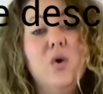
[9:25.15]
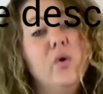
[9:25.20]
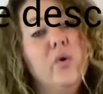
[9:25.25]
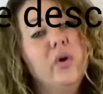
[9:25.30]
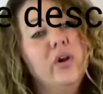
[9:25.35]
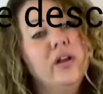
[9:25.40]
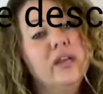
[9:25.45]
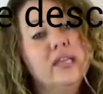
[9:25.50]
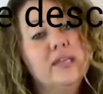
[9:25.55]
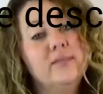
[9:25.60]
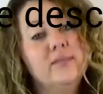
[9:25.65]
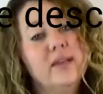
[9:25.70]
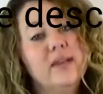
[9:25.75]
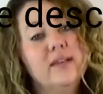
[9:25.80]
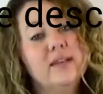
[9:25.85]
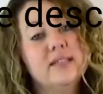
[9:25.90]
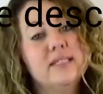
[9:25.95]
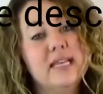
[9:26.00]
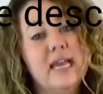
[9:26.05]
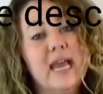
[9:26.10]
or
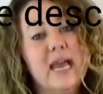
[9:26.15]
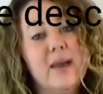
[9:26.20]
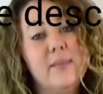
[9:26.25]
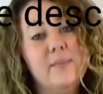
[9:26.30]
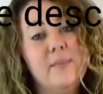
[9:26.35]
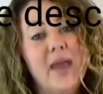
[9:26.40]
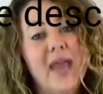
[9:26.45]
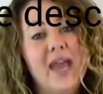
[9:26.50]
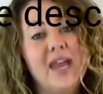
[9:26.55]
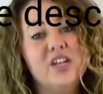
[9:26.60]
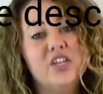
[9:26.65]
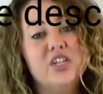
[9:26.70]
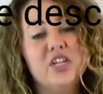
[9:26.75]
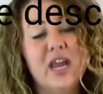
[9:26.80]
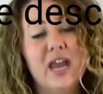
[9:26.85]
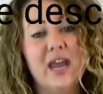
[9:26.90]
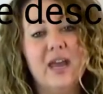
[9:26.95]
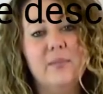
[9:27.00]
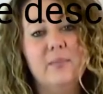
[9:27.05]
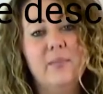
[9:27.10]
email us at
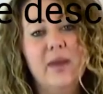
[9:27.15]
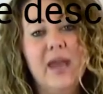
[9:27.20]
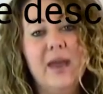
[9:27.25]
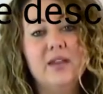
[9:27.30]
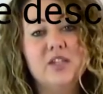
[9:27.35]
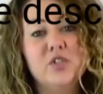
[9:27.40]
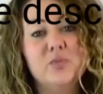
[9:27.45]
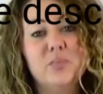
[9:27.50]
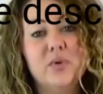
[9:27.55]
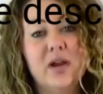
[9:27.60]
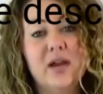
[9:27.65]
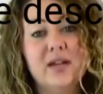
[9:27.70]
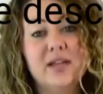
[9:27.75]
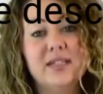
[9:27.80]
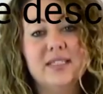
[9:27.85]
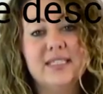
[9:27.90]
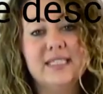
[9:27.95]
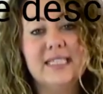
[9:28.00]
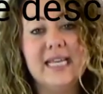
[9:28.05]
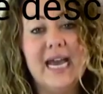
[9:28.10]

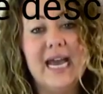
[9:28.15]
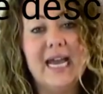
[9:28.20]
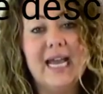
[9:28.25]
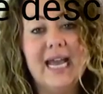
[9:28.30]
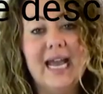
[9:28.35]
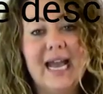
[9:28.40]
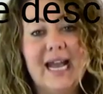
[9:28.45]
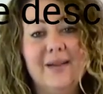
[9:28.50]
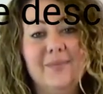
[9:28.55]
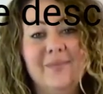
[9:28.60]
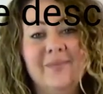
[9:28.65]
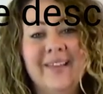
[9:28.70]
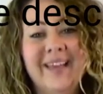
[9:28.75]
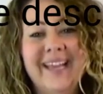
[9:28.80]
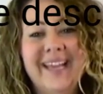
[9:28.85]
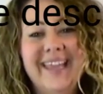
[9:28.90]
patch@patchproducts.com.